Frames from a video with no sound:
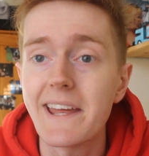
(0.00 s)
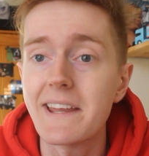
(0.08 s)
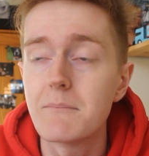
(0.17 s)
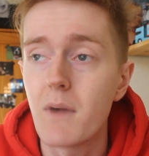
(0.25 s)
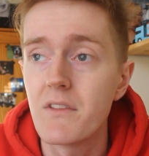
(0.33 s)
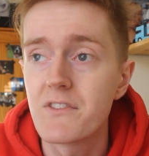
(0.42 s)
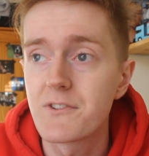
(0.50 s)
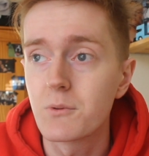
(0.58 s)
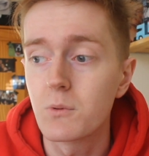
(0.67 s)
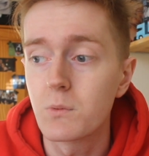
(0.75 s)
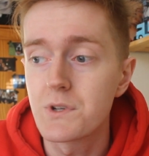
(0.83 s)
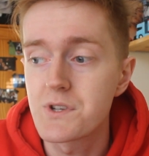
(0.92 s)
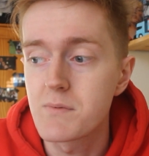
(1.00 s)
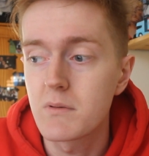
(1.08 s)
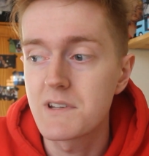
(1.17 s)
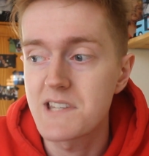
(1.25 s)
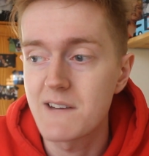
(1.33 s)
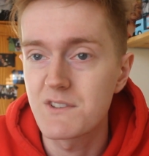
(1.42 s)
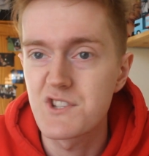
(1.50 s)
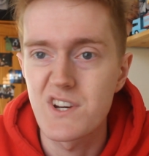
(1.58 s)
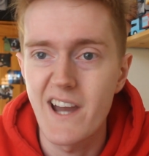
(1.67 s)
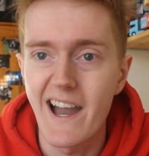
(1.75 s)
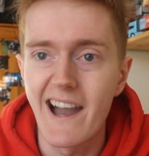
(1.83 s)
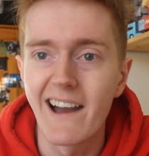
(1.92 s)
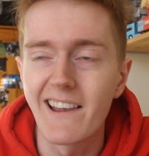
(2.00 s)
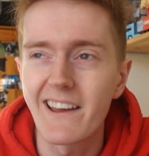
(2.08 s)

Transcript: 8 months, we should probably just have a chat.